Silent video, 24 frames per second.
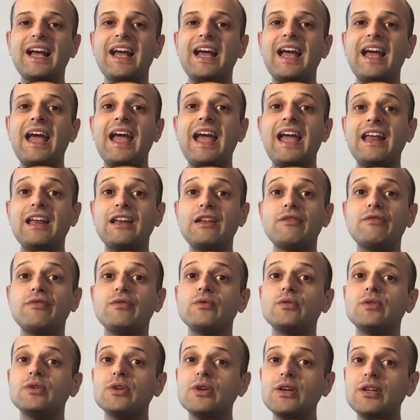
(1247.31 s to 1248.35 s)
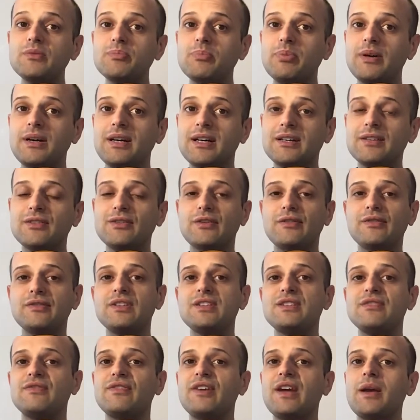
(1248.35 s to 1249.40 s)
And if you're not part of this
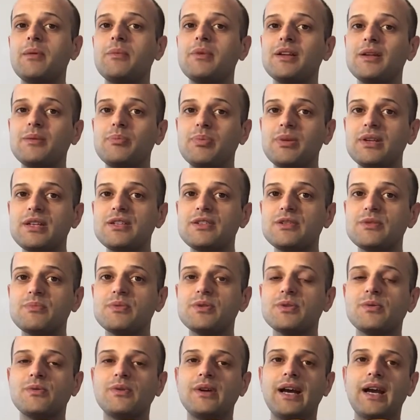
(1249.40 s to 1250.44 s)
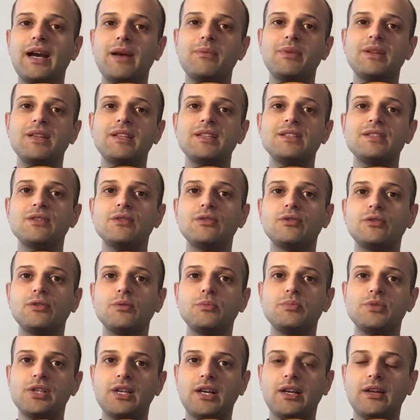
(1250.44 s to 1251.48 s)
family, please subscribe in this YouTube
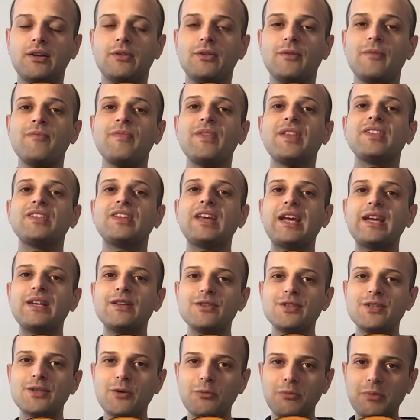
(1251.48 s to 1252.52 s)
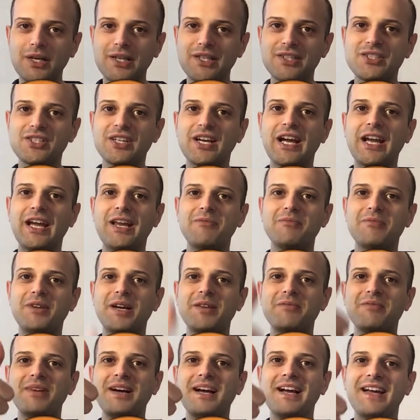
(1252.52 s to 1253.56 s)
channel. Thank you so much and bye
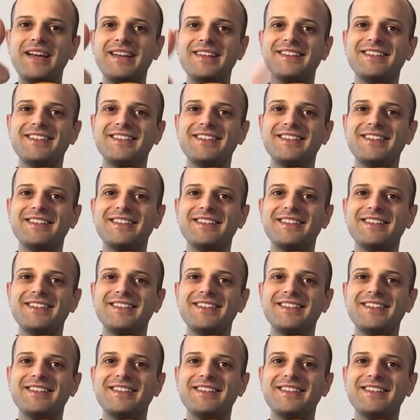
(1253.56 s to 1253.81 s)
bye.